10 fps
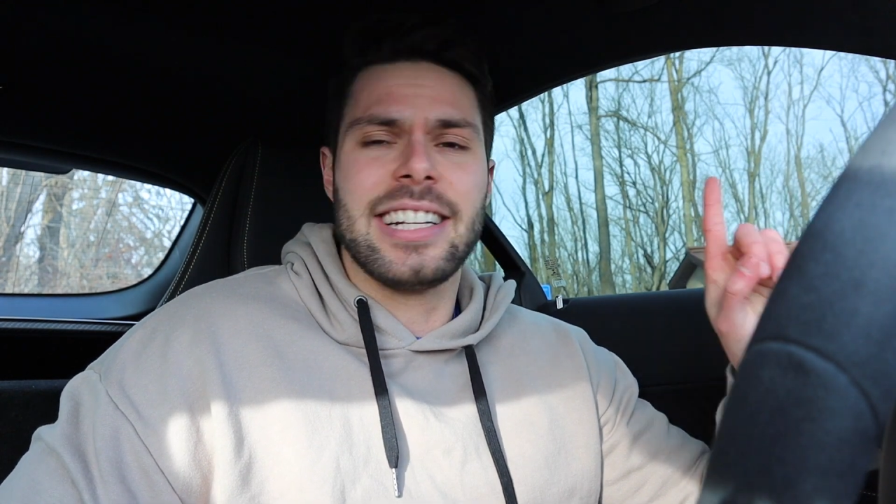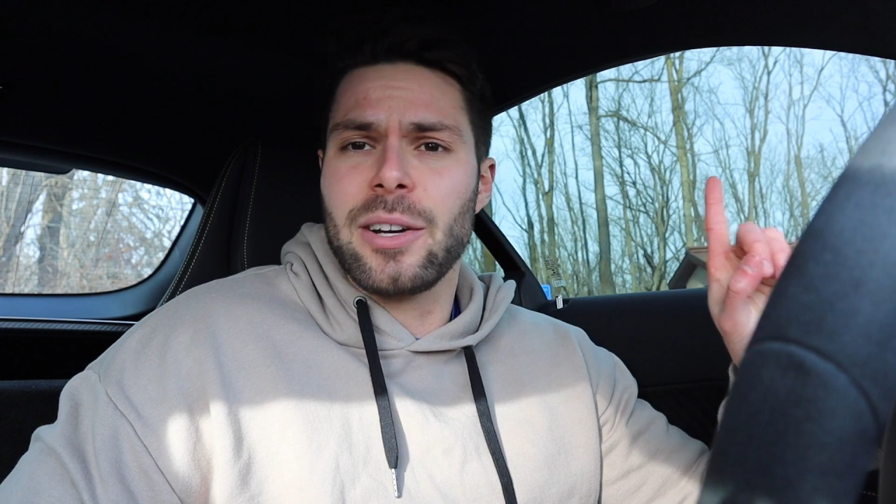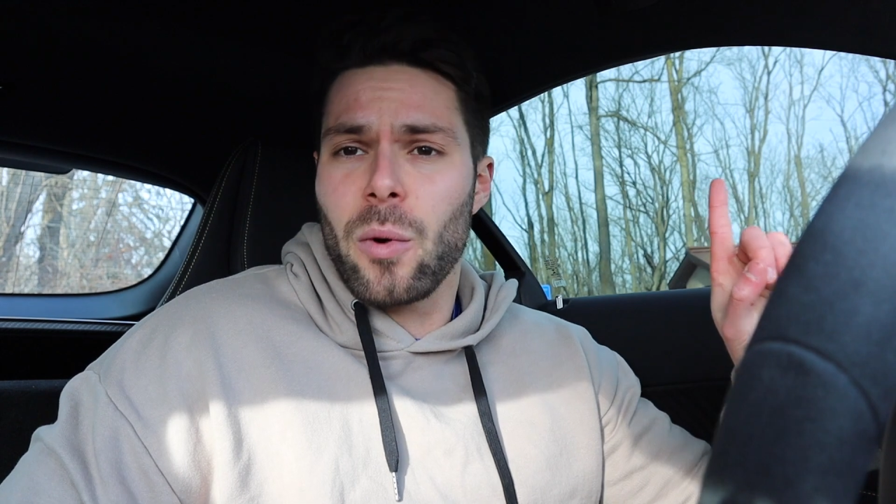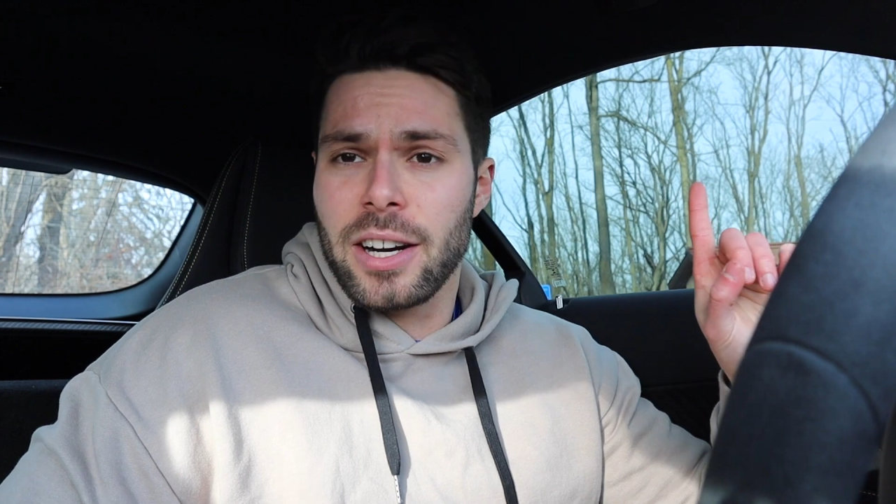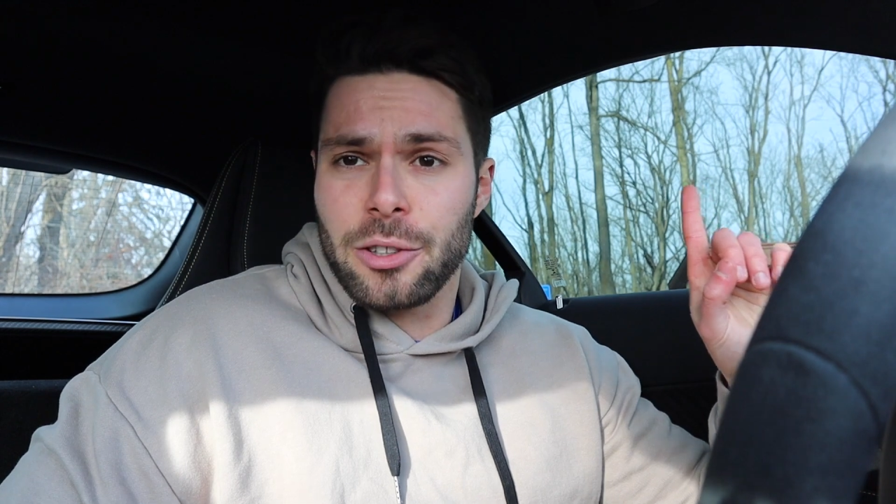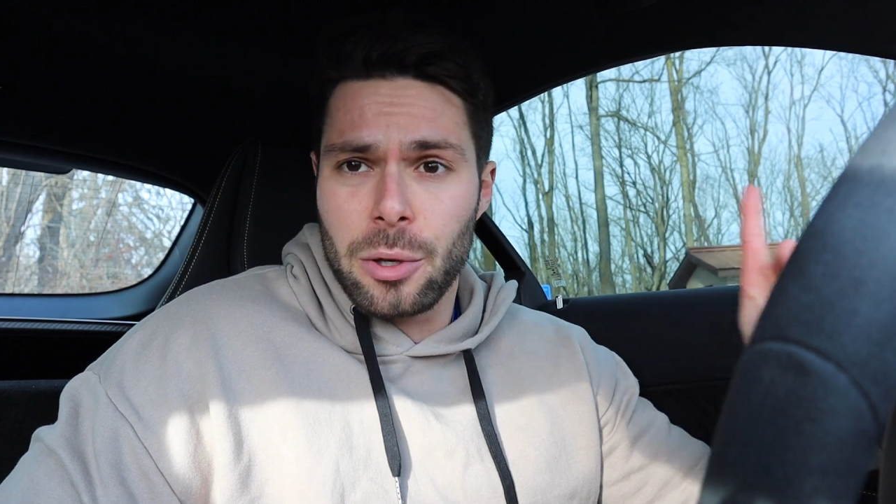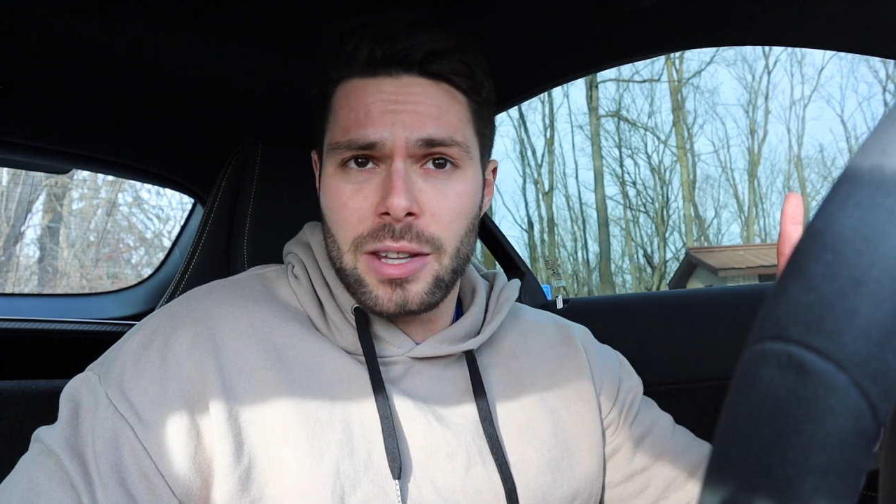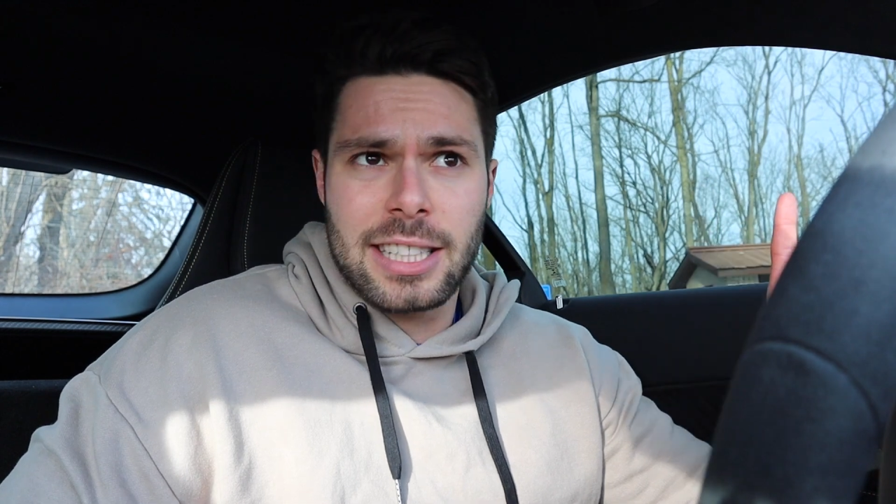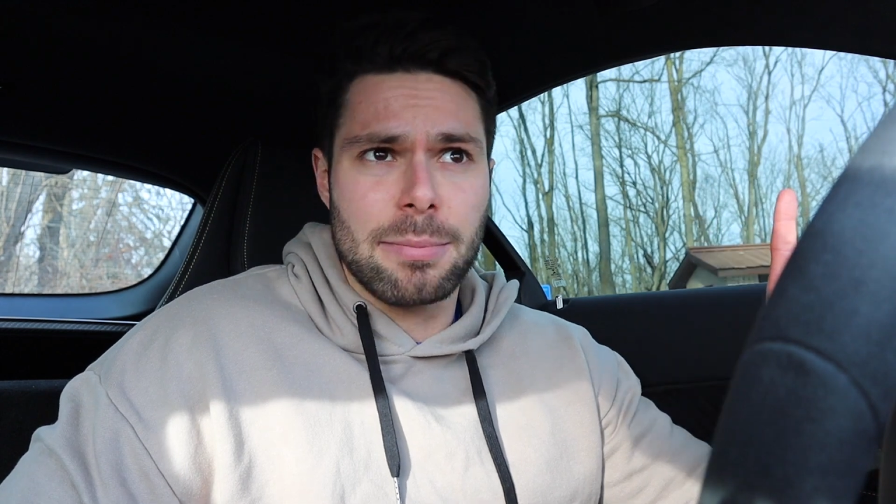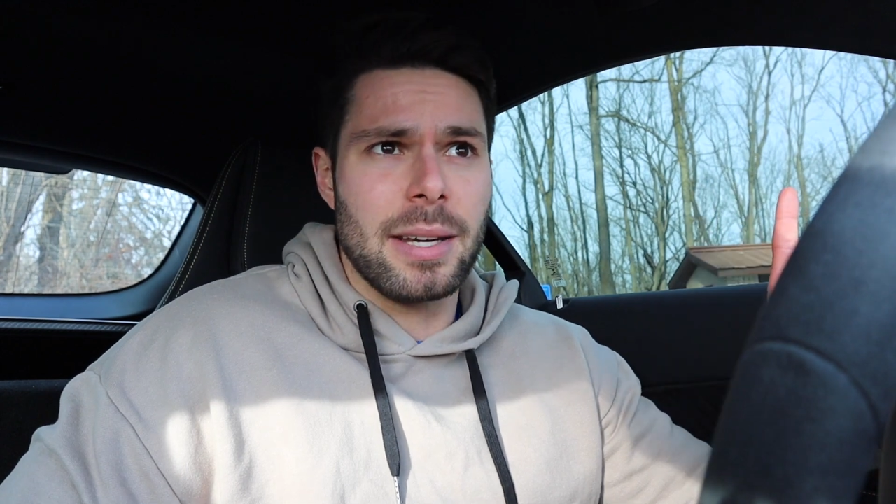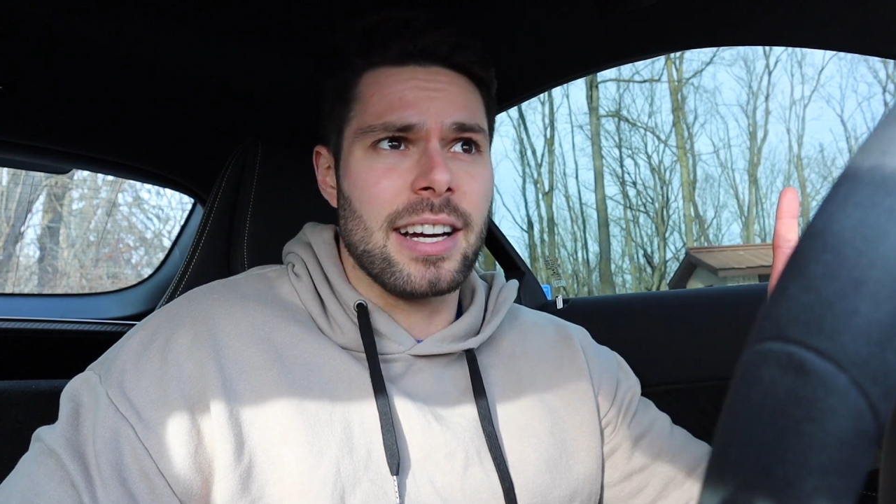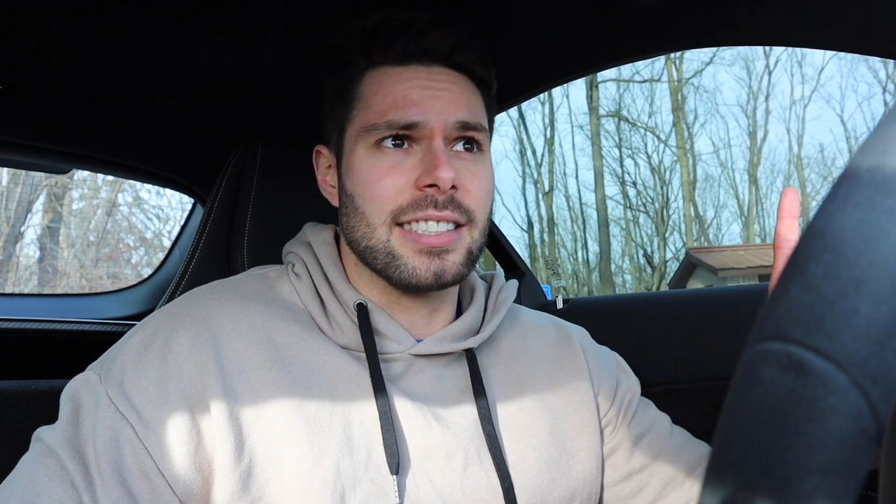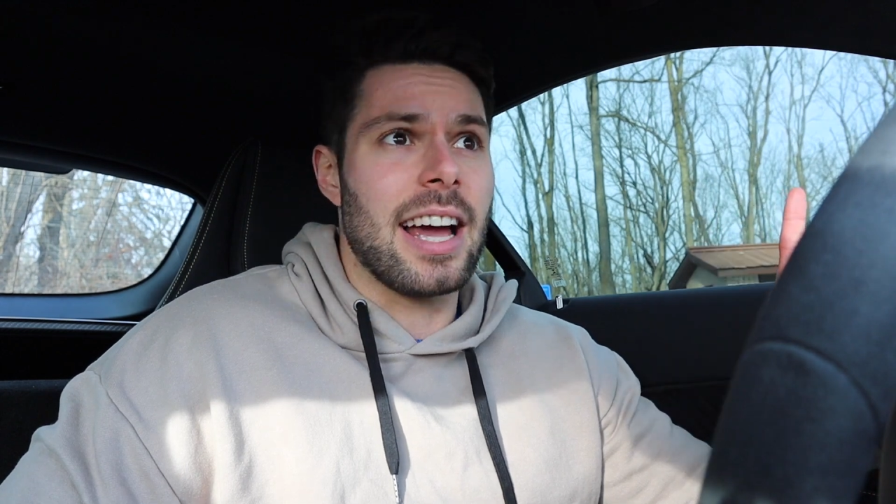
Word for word: didn't want to do this because